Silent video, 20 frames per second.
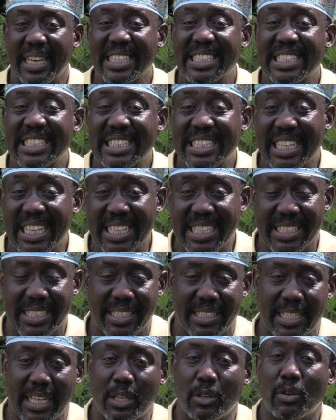stress
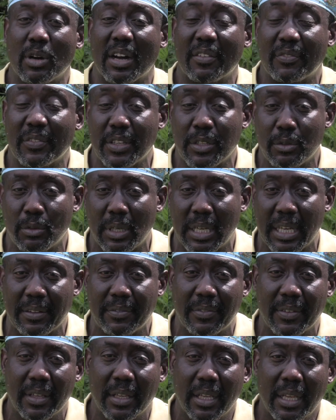that you have in your life.
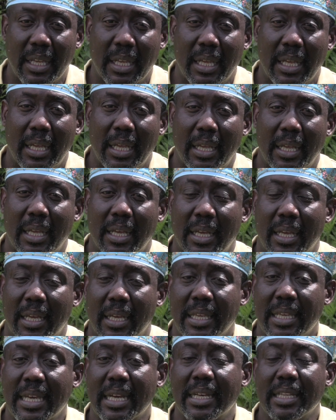
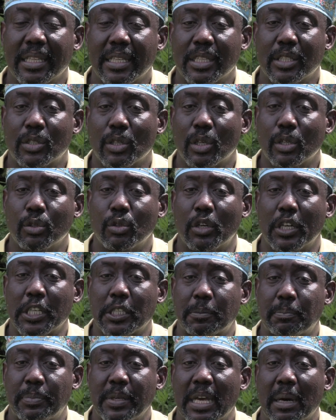Here in this Odun,
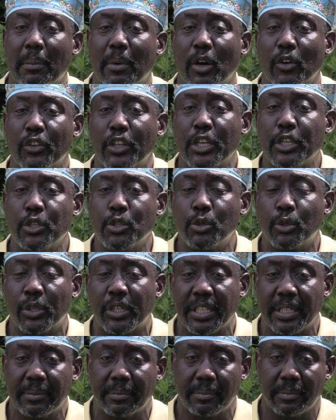speak about the
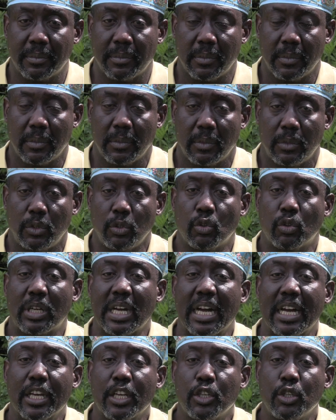uri. You
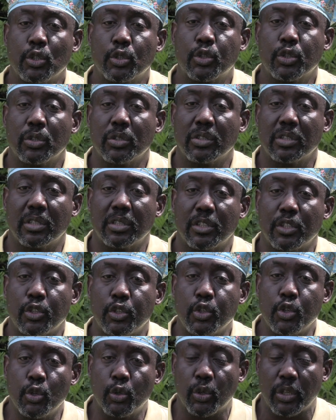can use
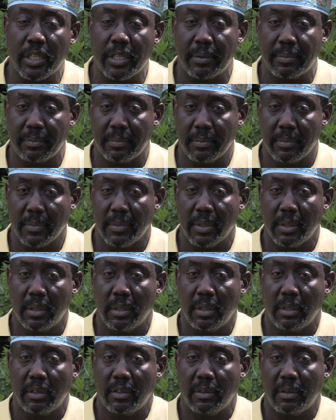uri,
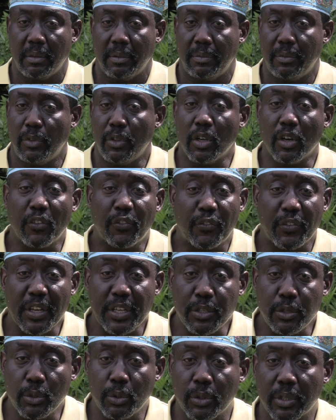not
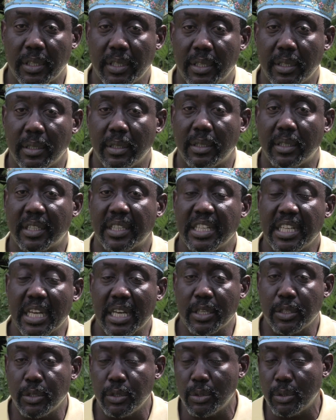fake uri,
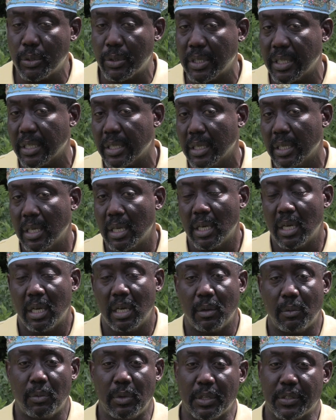real uri,
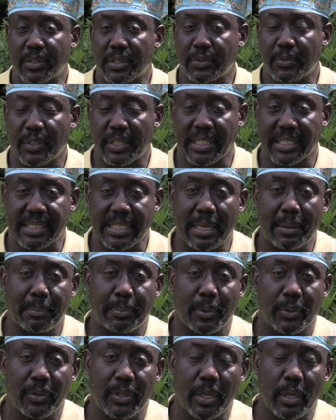which, for
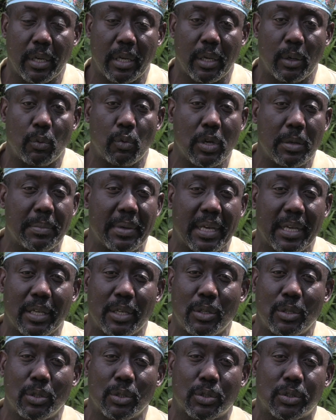example, the women
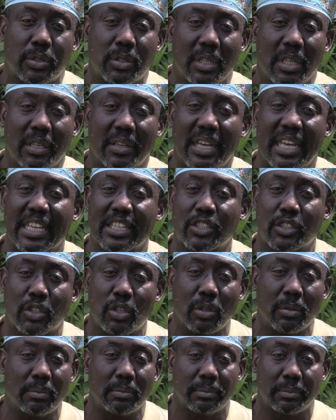use a
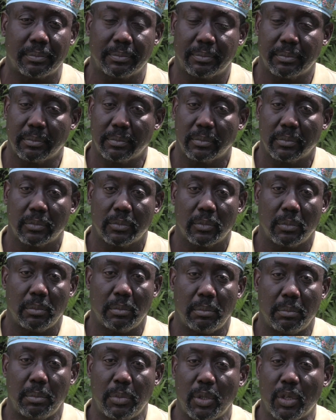stone,
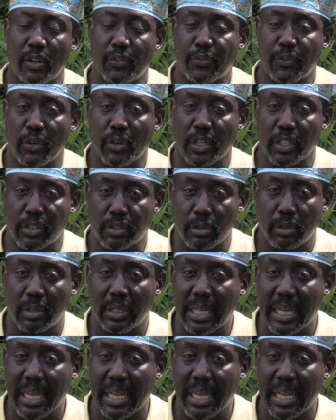beautiful stone